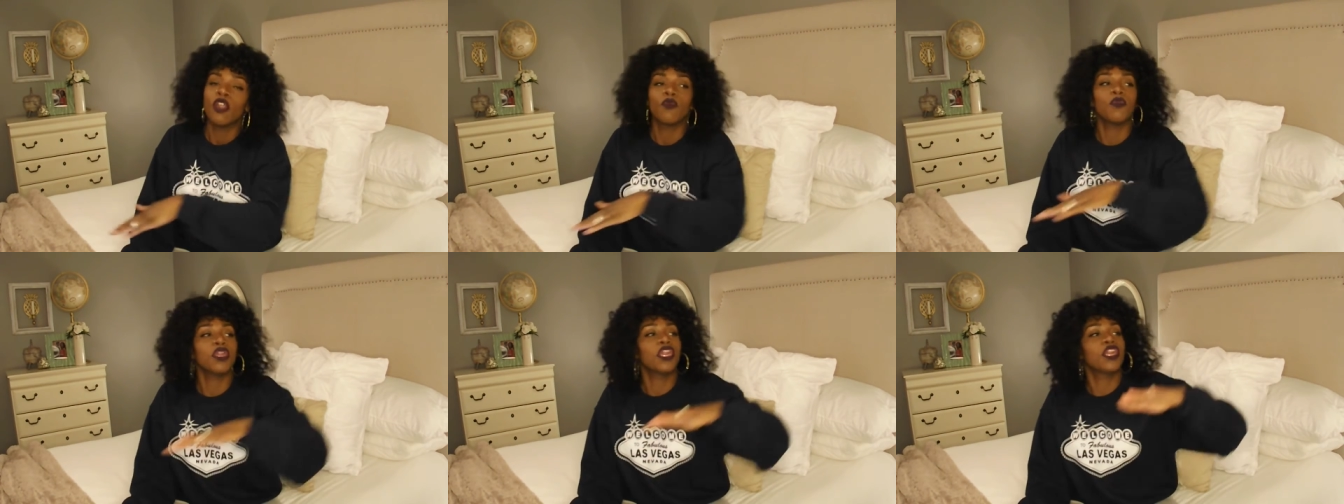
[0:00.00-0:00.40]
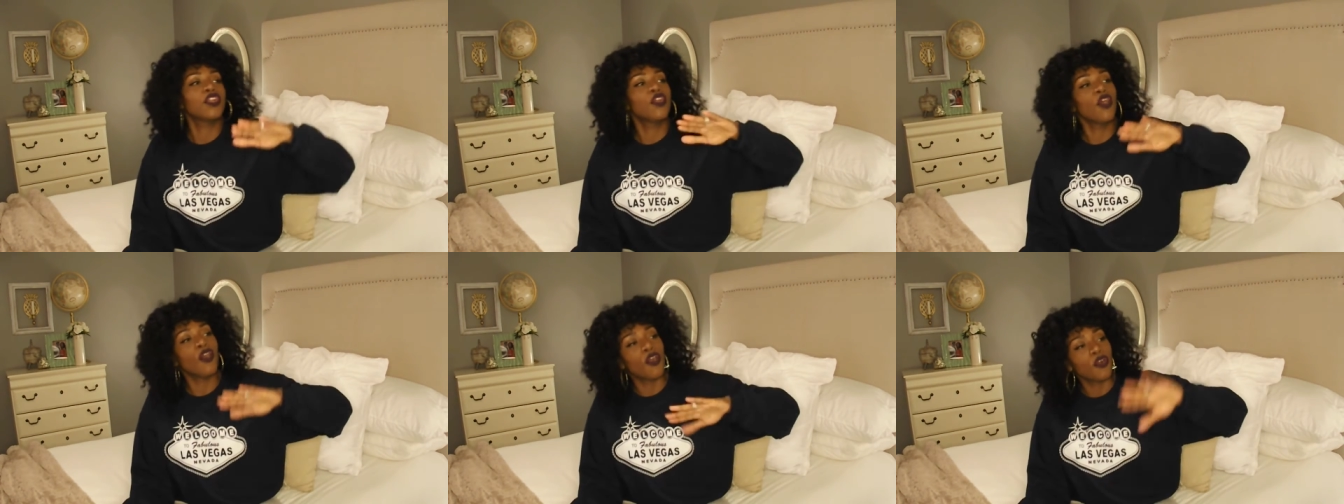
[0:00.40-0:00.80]
we could
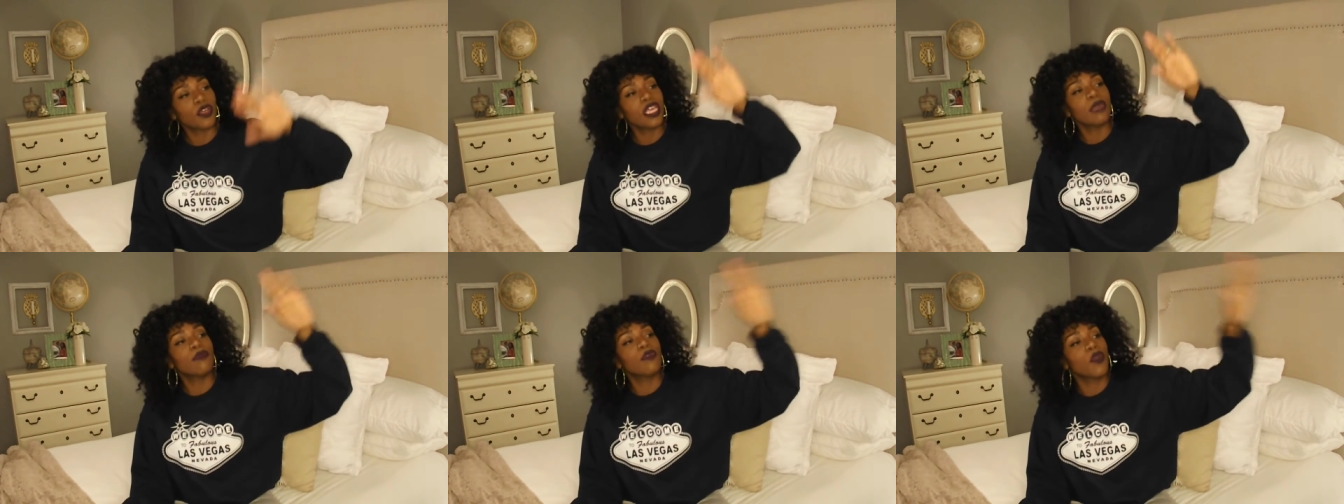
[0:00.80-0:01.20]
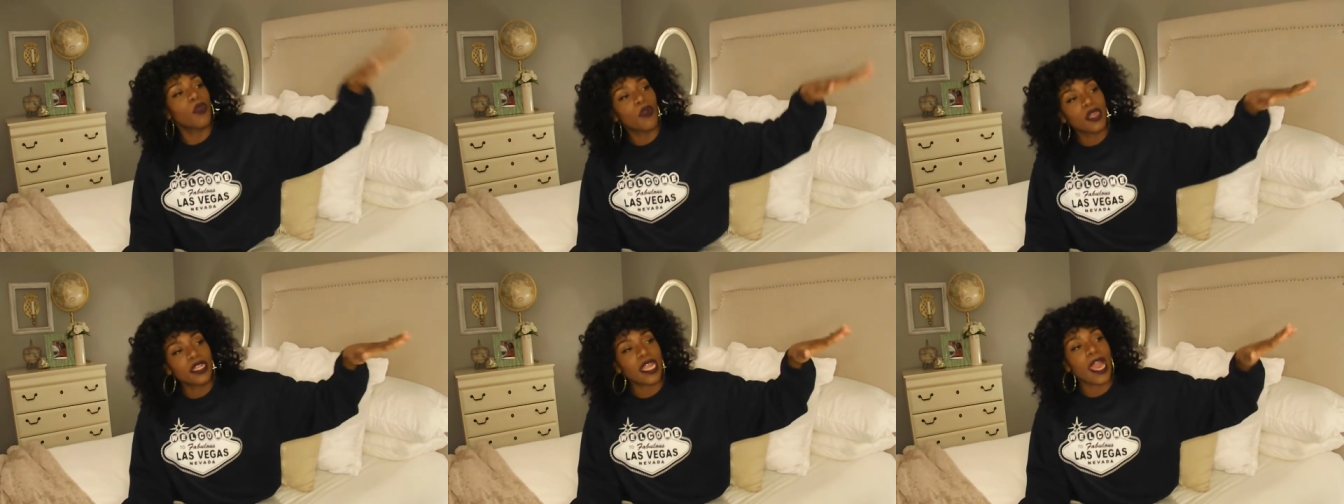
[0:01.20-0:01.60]
go, keep
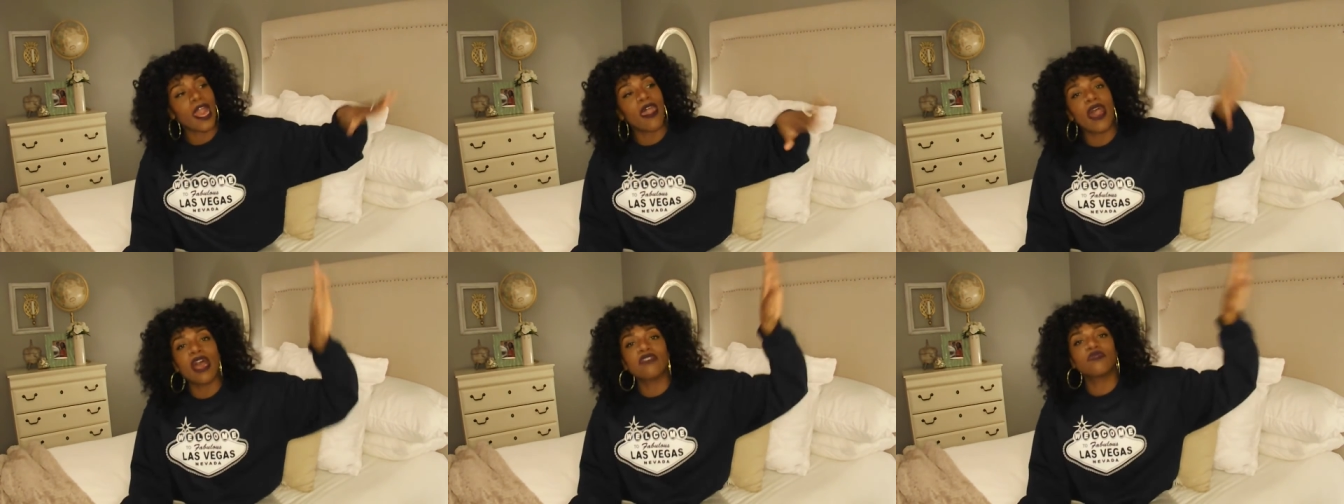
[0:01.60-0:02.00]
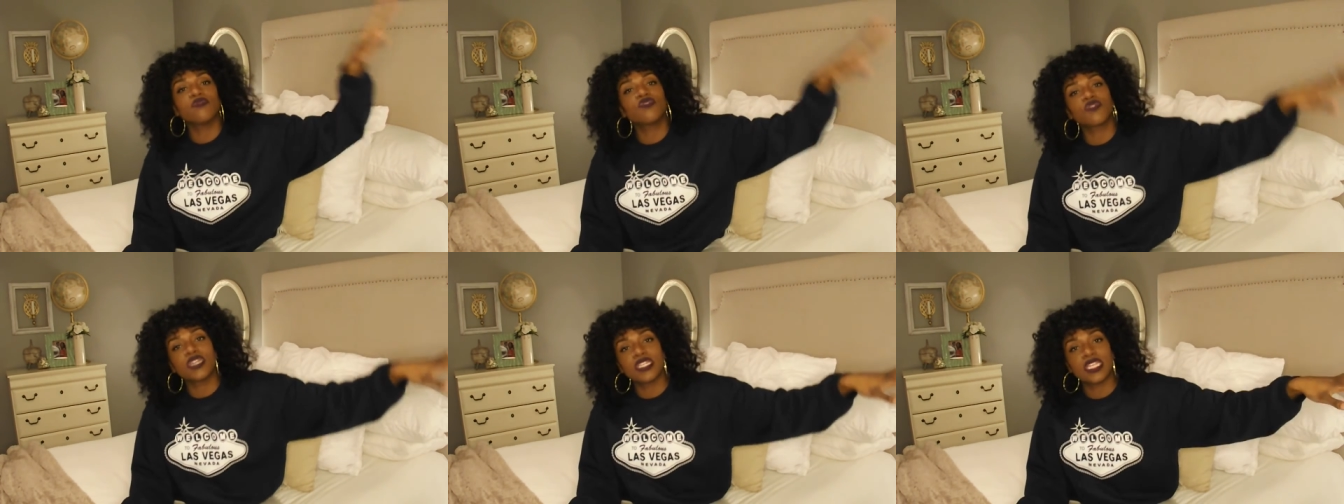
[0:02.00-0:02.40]
going down, have some
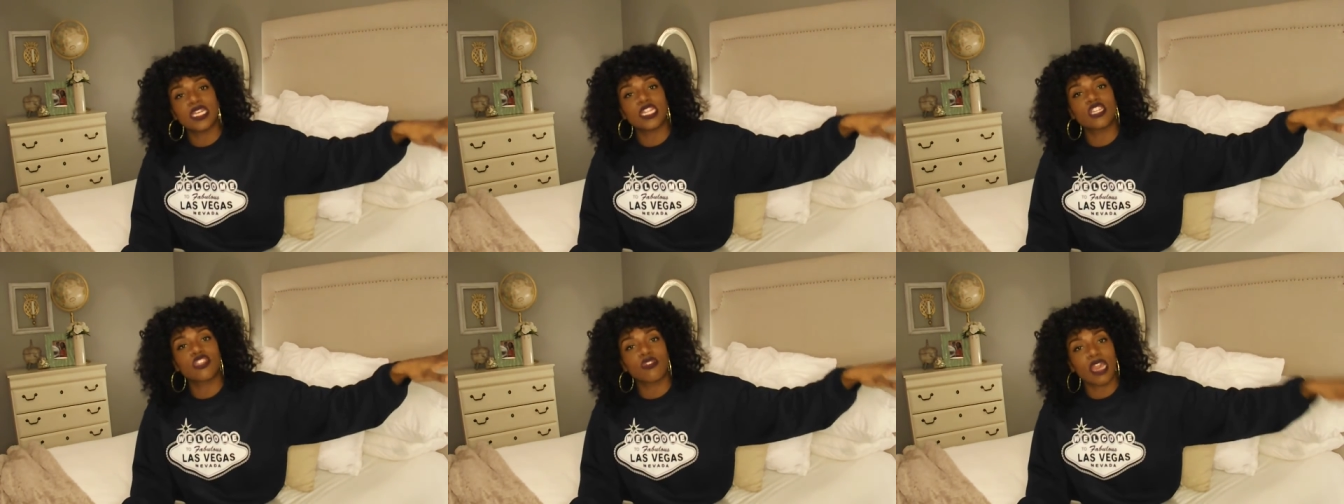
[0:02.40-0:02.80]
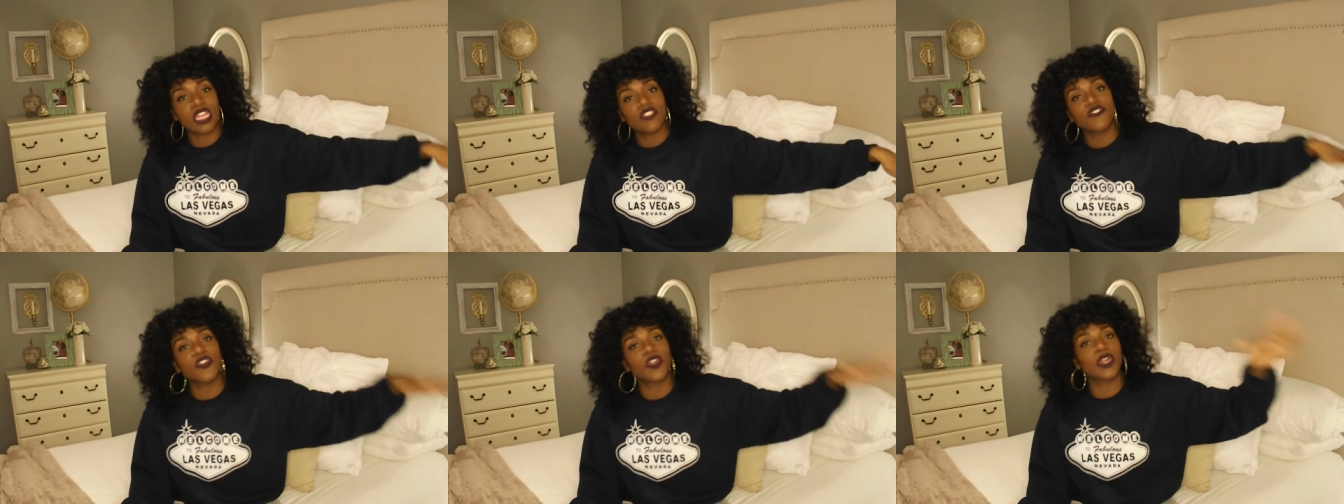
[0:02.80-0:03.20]
drinks at the
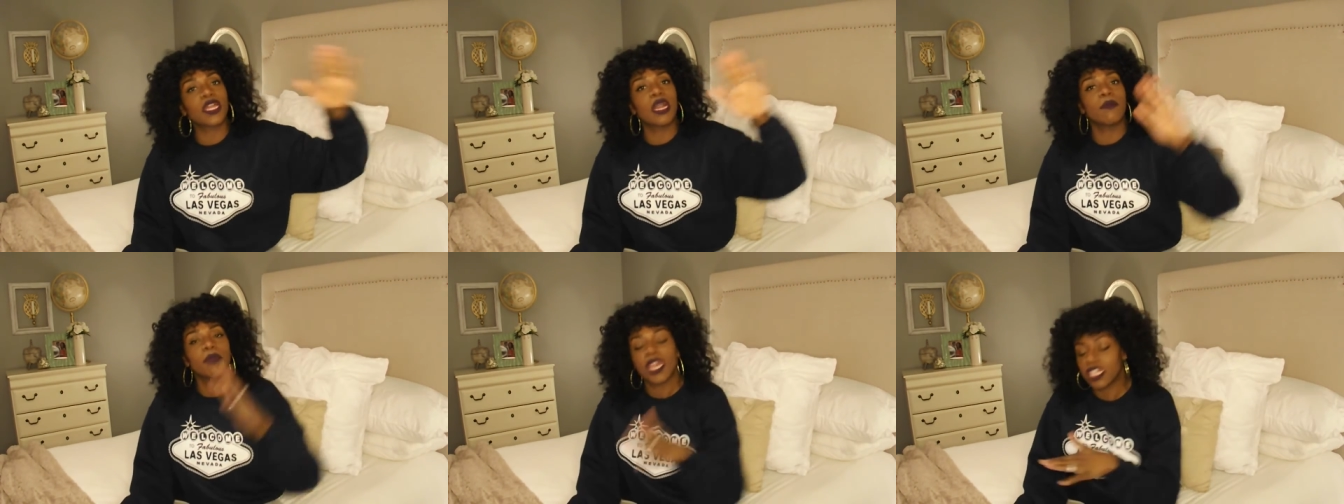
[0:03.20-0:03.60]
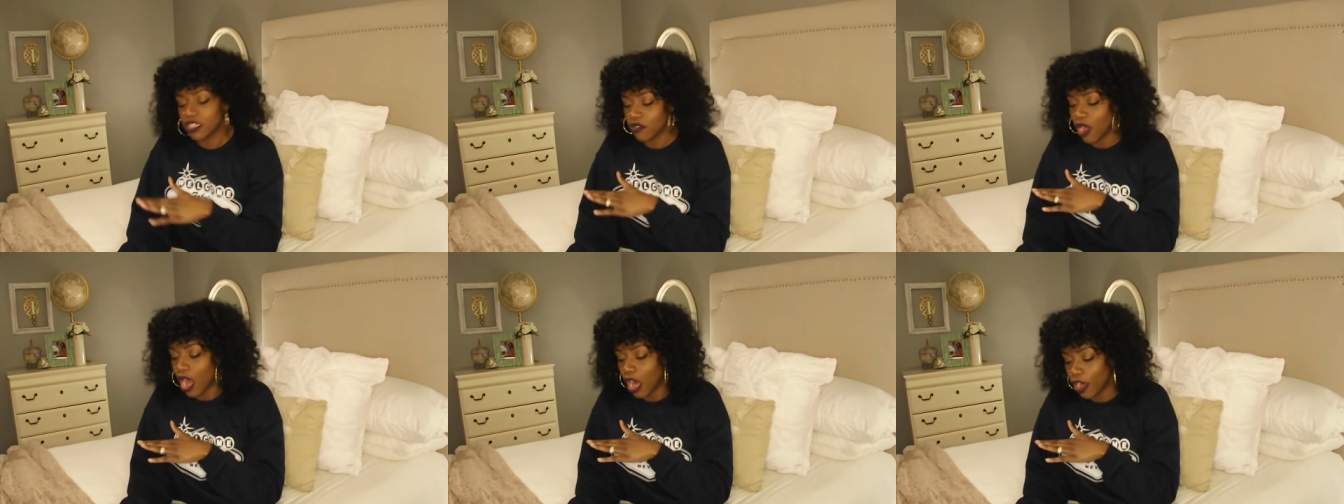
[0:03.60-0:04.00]
Stratosphere, come back
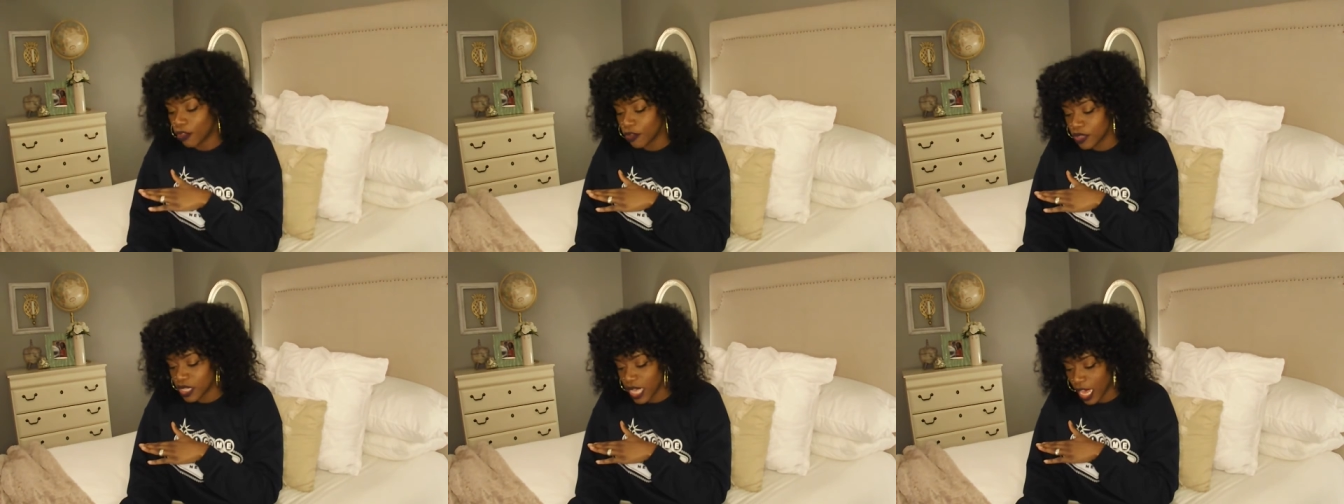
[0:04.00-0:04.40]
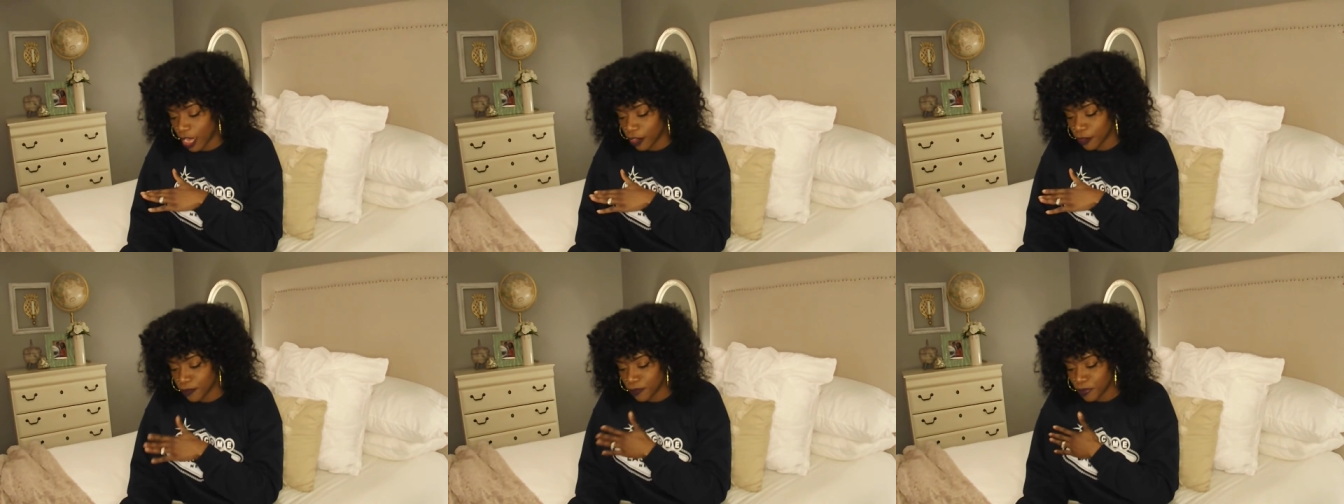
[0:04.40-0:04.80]
to our hotel.